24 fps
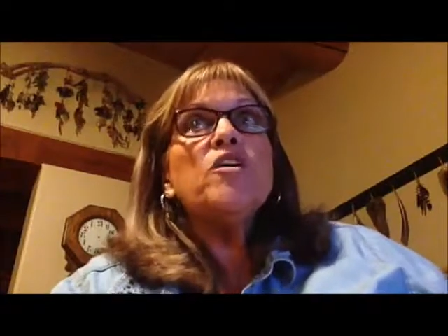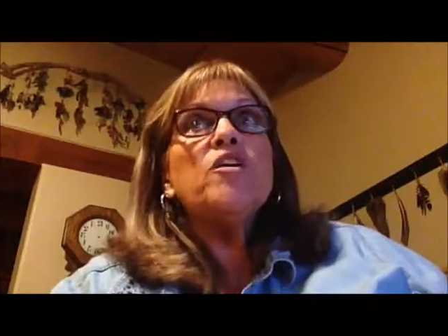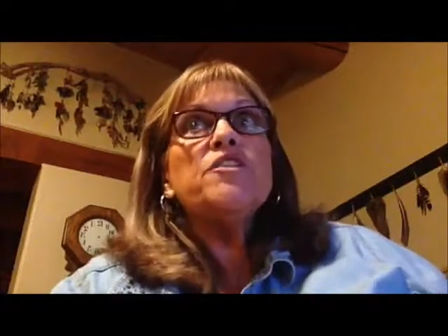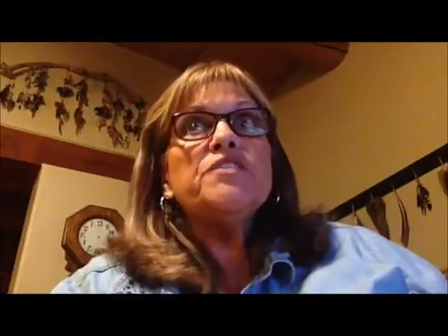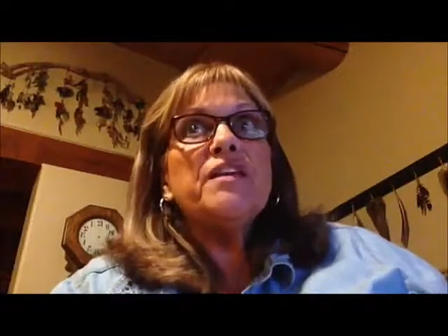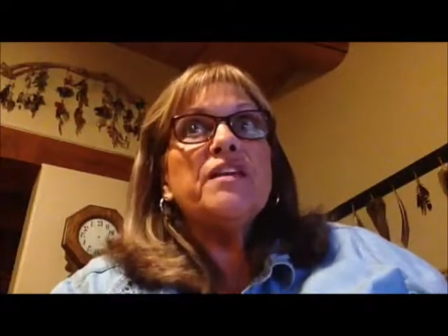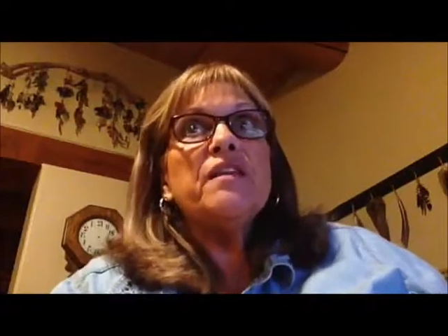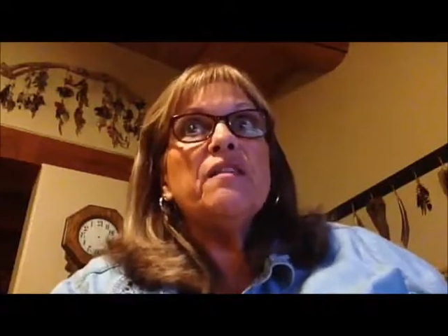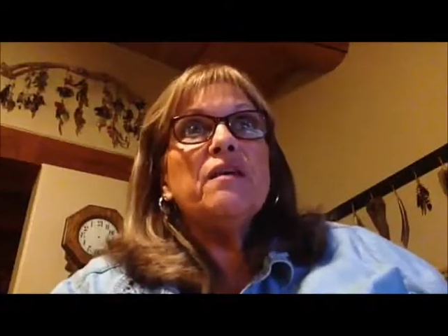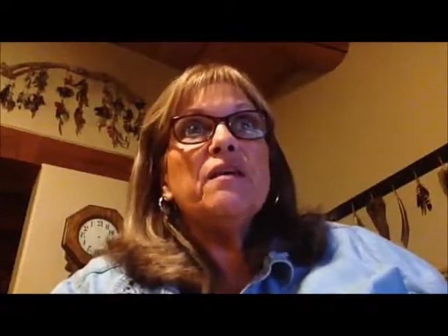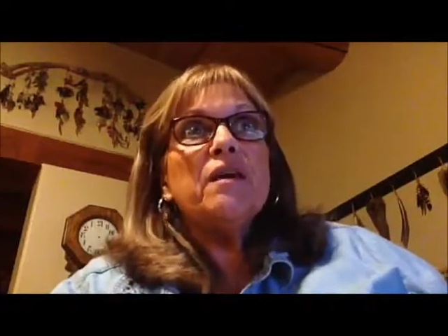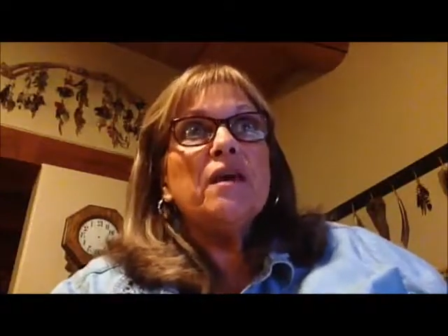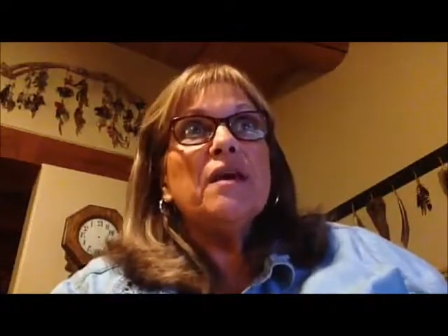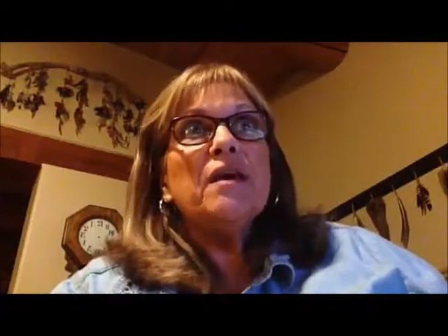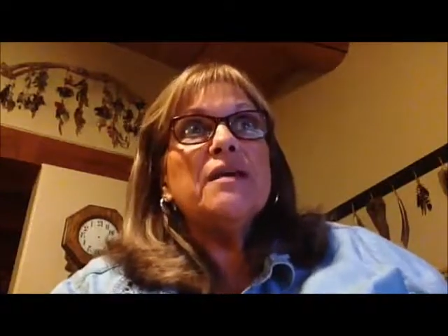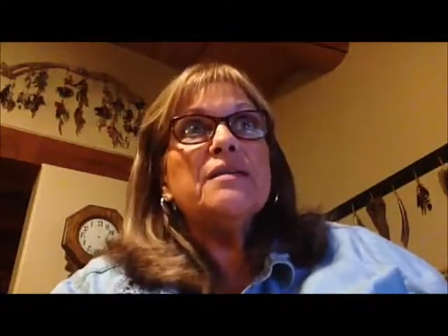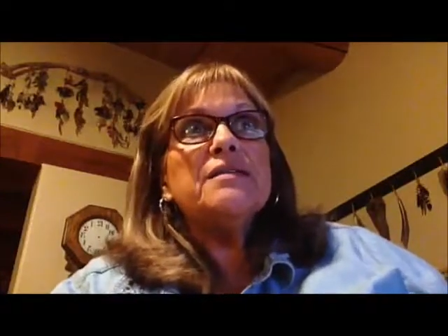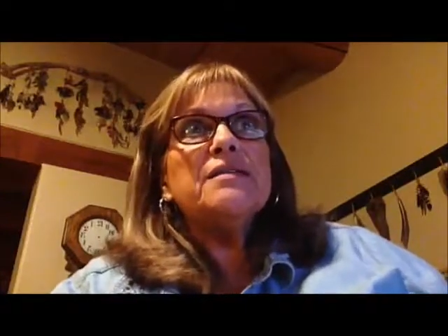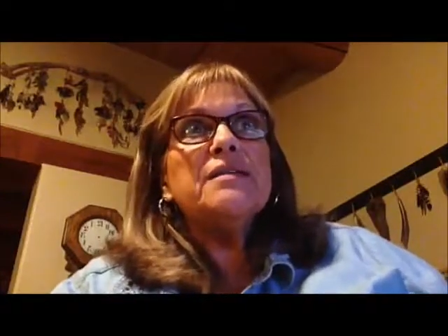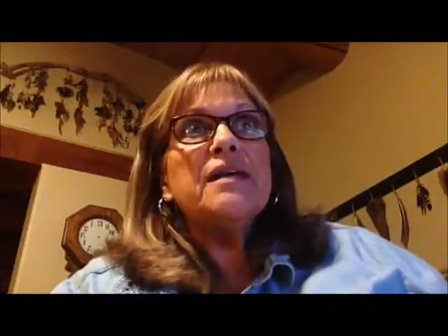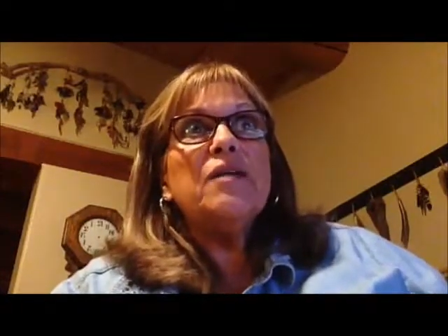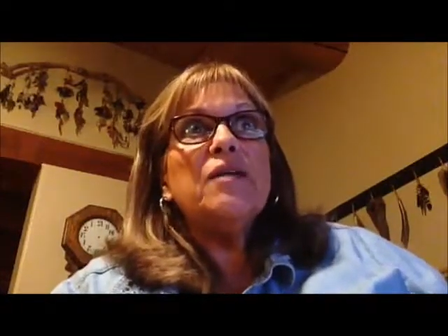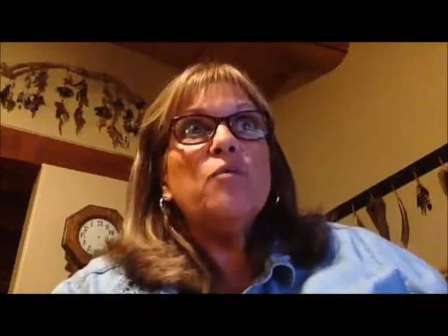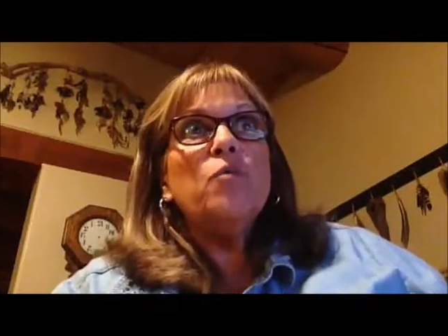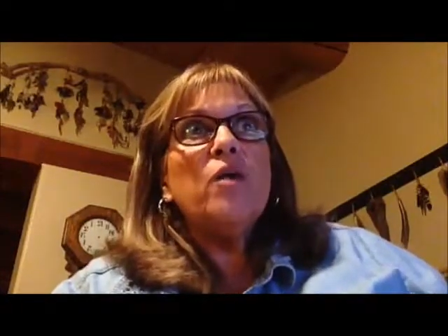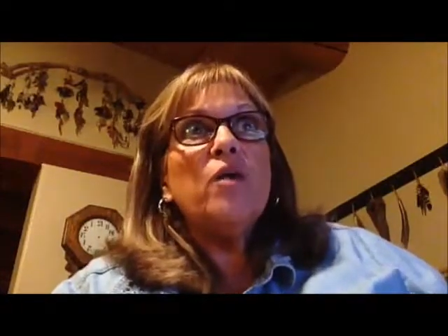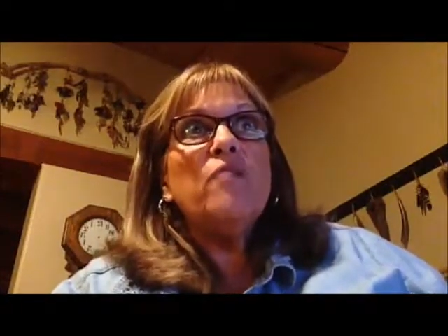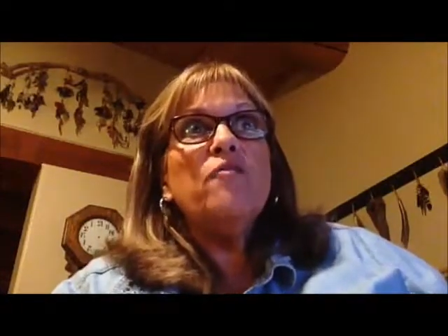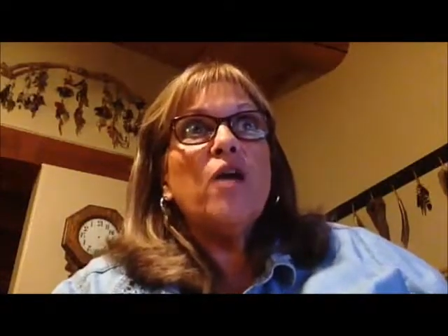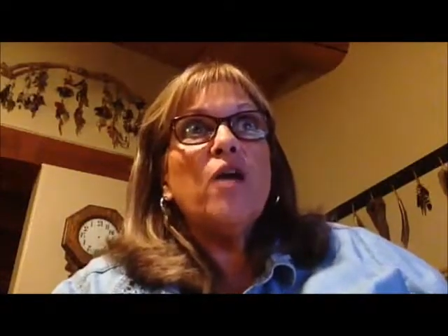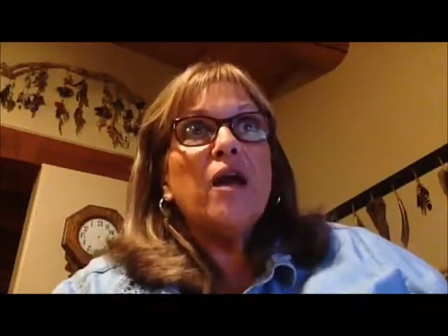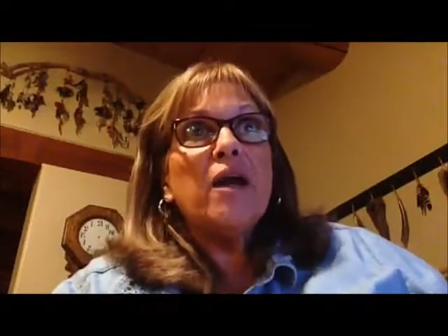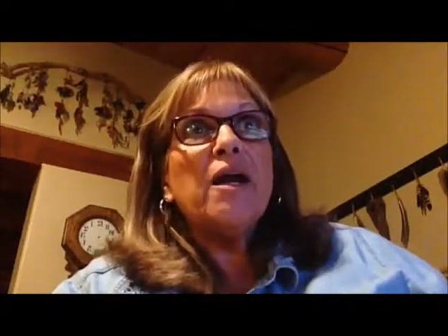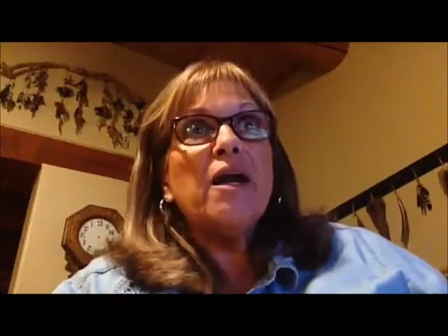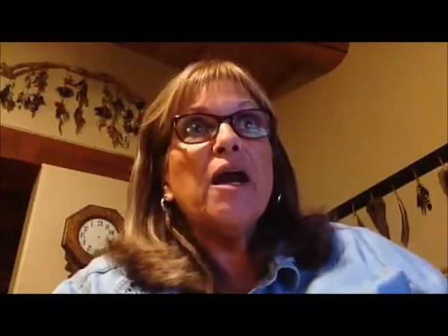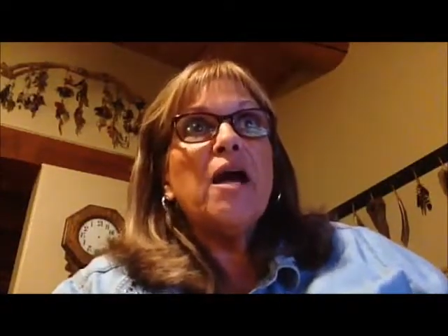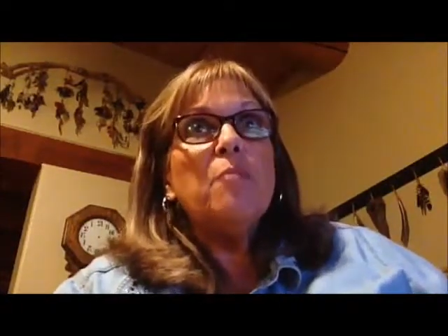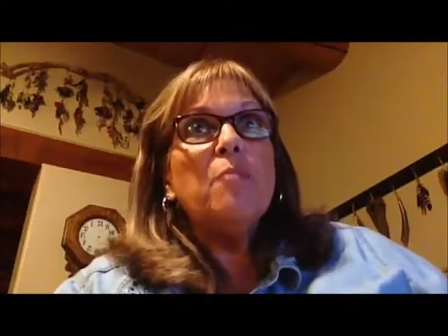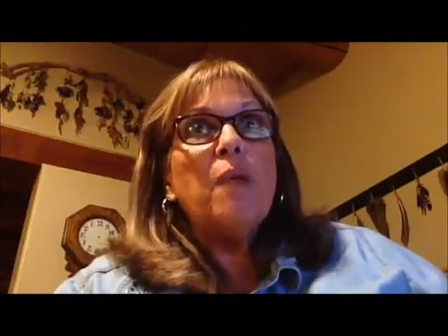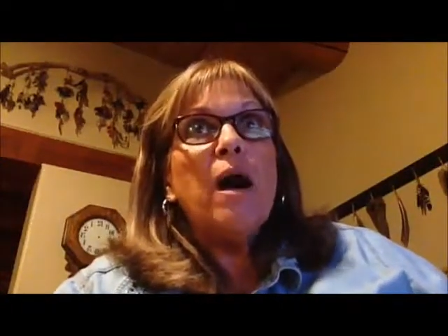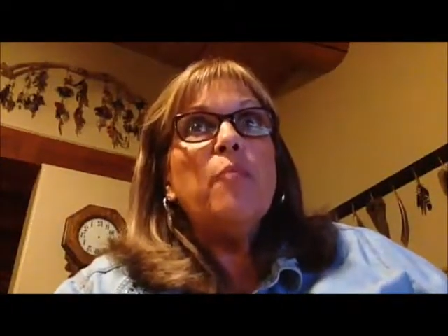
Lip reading: to this, and we've got to come